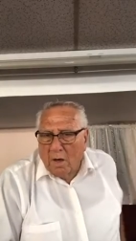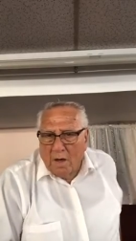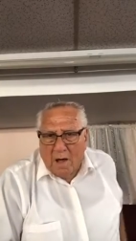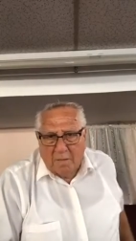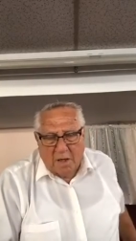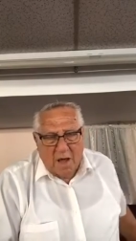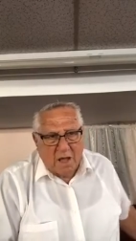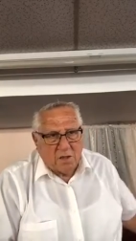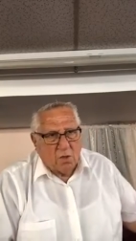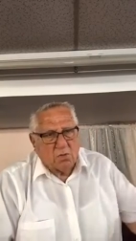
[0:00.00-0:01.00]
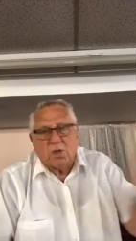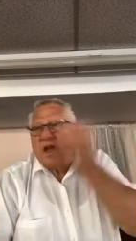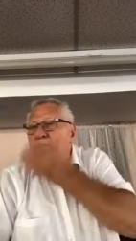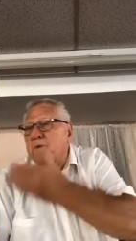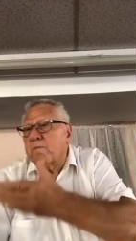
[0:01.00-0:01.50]
Uh, I mean, not don't
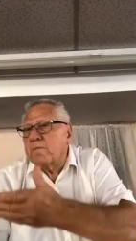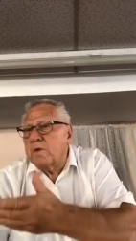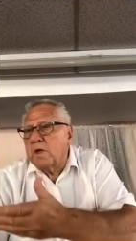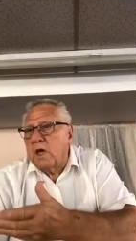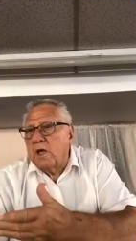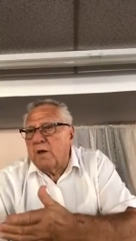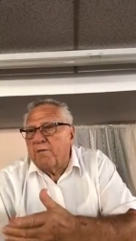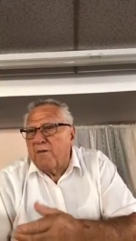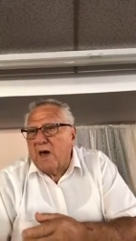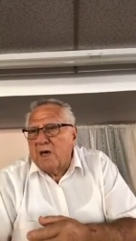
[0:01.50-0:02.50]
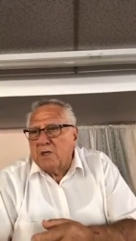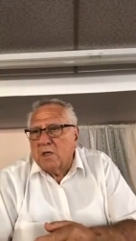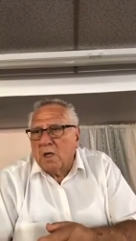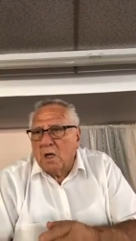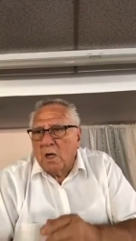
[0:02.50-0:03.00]
slap your kid in the
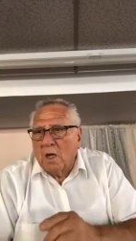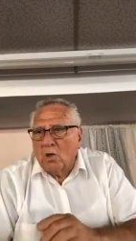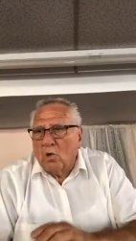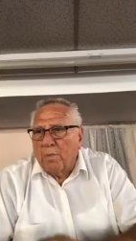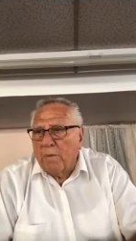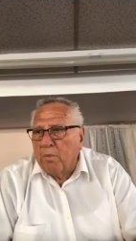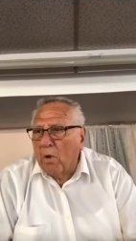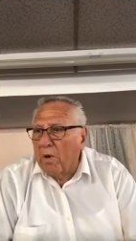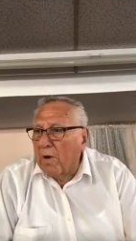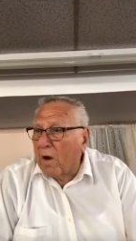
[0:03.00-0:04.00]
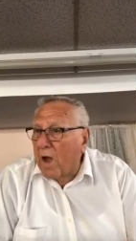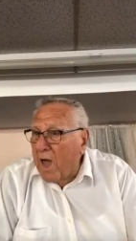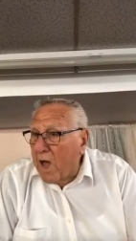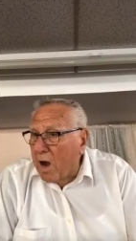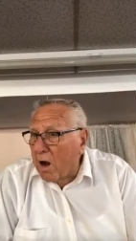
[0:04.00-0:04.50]
face, don't be pulling their
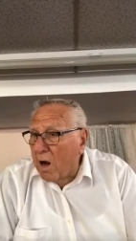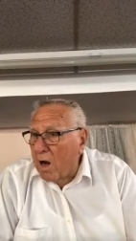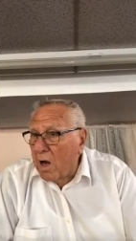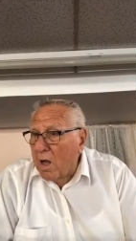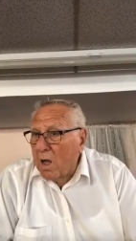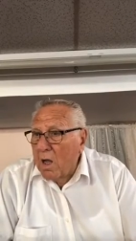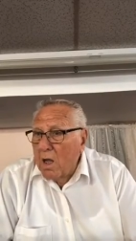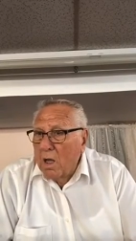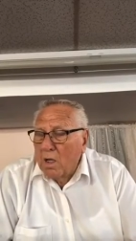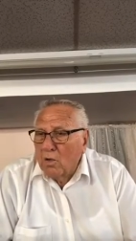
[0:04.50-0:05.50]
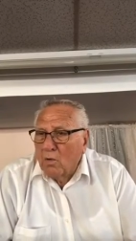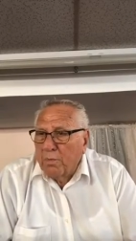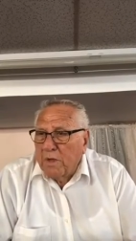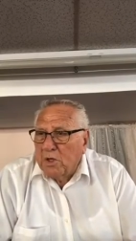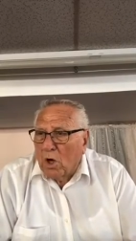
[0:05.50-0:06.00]
hair,
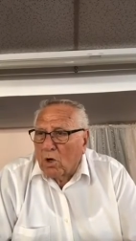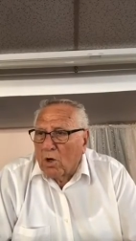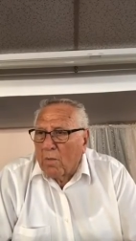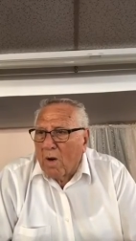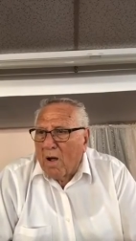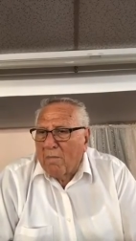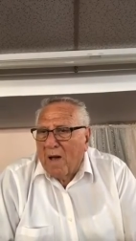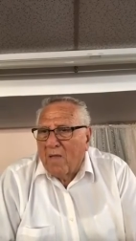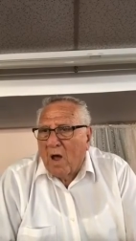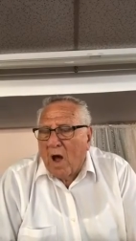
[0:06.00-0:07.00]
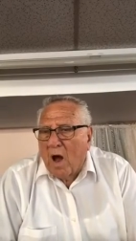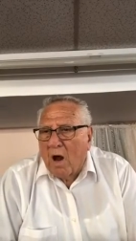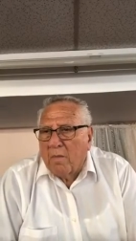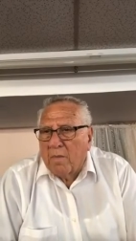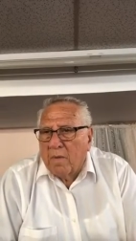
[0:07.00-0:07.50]
don't be jerking them around by the
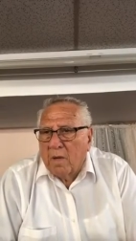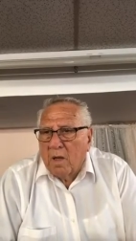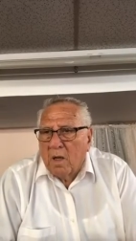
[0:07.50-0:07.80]
arm.